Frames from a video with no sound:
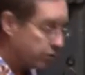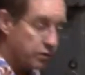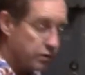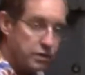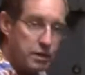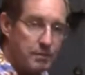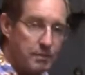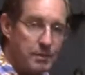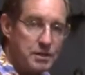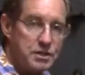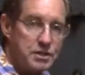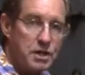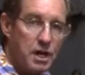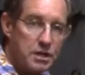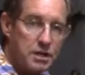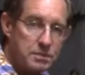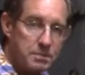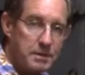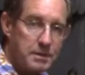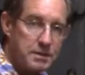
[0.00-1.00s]
some
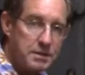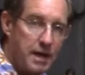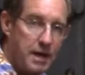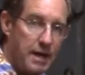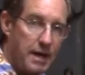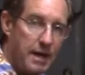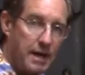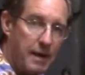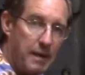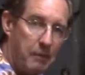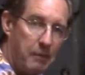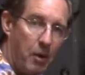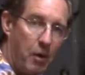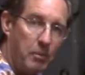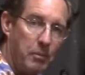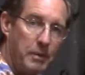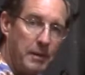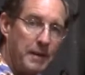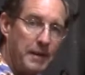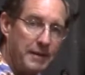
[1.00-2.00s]
adjustments on it. I'm
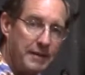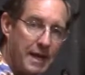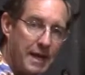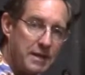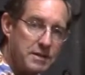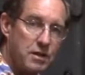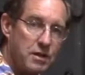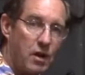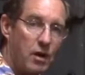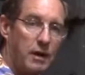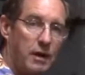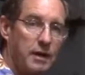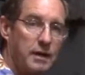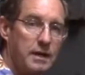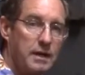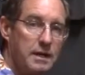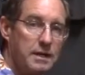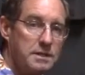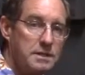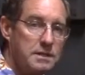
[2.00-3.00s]
hoping that that's all it
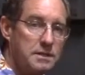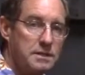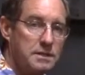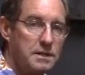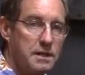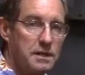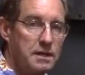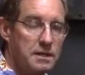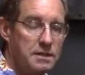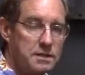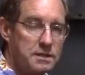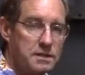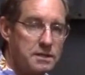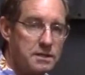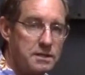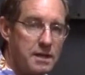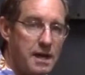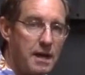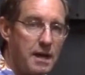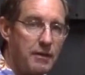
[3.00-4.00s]
is that it's
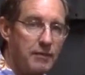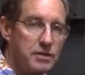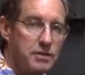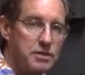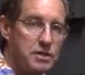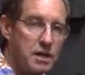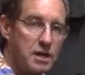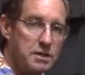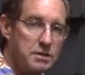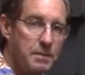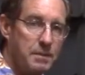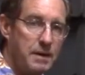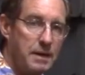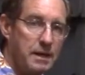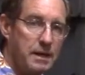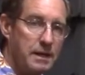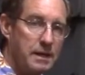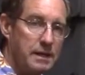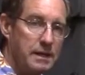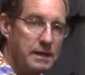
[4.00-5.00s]
just out of adjustment.
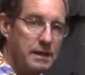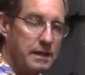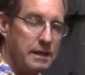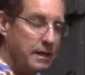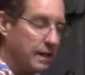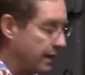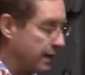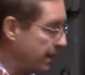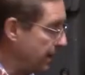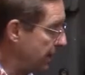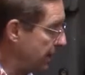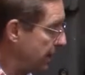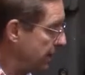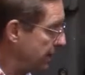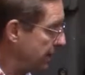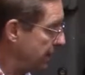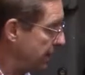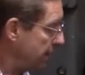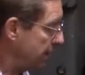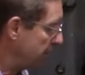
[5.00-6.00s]

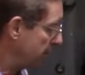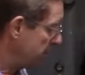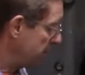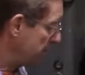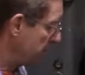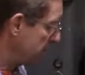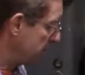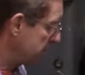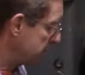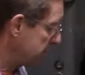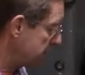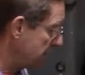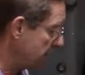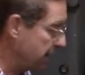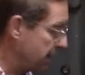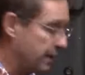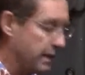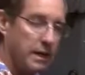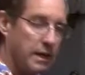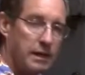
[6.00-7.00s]
And once
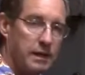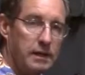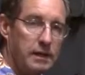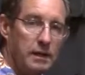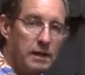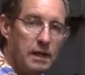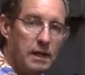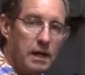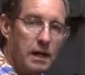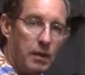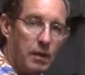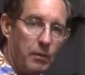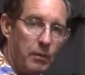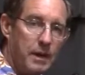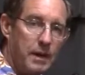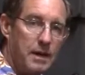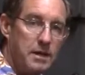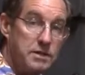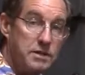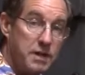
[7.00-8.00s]
I
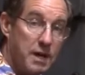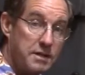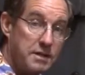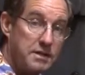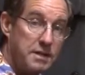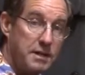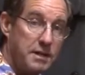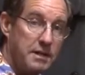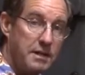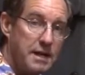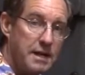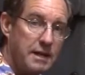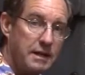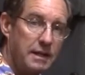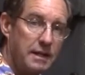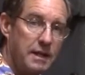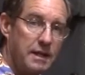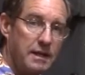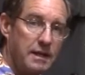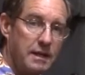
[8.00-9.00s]
readjust the thing,
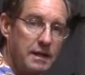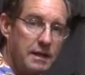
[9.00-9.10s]
then